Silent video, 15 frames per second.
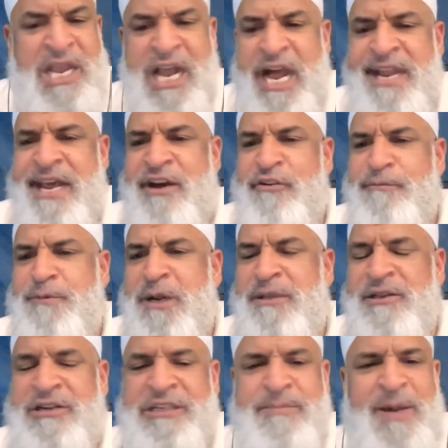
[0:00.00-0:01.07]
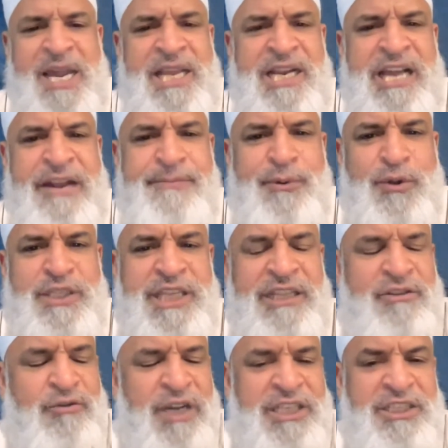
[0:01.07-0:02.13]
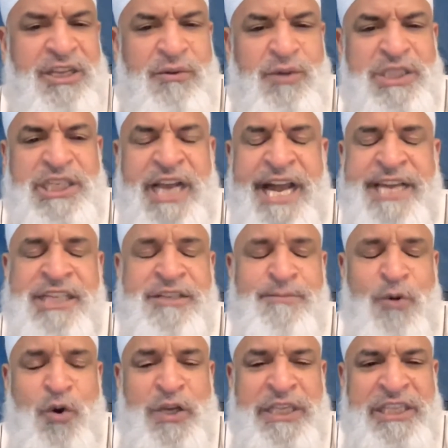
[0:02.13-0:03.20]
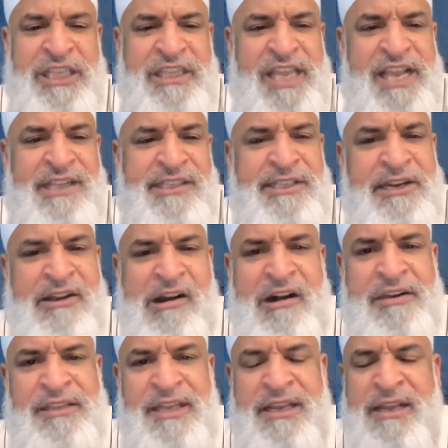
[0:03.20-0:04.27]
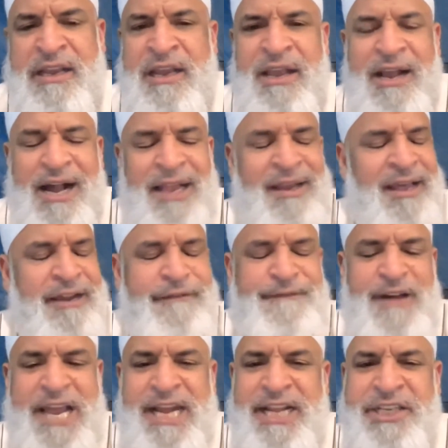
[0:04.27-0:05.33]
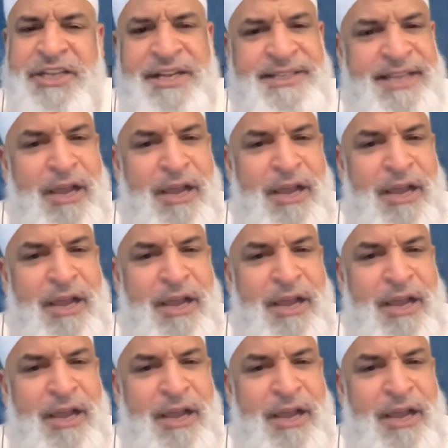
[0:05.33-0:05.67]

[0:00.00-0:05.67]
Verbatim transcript: And I hope Brother Ismail can post that question, which I spoke in details regarding a lot of violations.